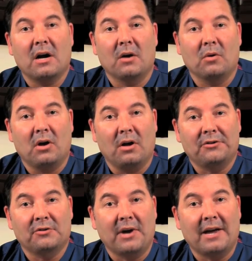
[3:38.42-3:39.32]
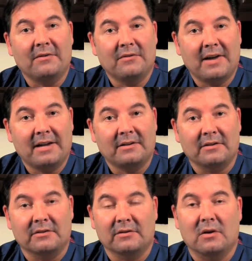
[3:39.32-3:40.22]
I will also add fat to
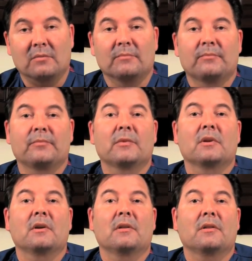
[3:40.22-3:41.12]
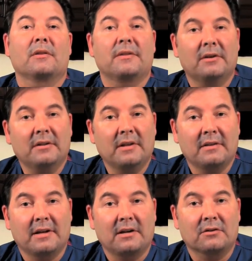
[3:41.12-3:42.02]
the zone. The third thing
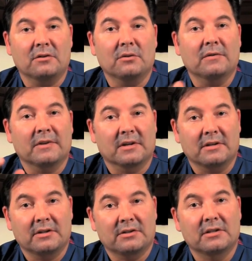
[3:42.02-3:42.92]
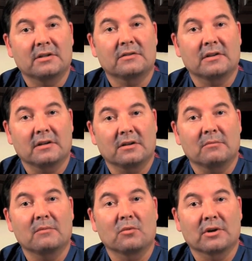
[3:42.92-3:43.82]
that I'll do if the condition is a little
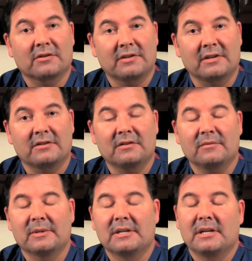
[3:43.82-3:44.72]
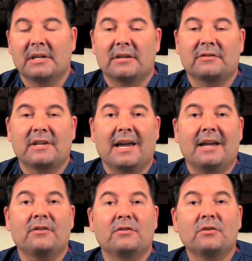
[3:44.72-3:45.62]
bit more extensive is to
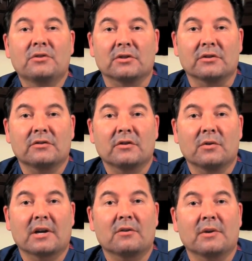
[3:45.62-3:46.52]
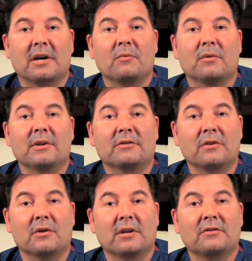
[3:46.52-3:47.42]
add sutures, so I create what is
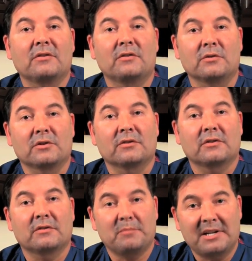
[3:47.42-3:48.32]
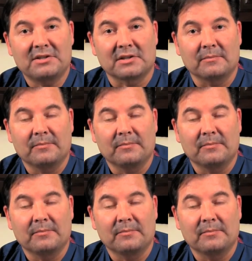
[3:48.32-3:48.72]
known as a suture suspension.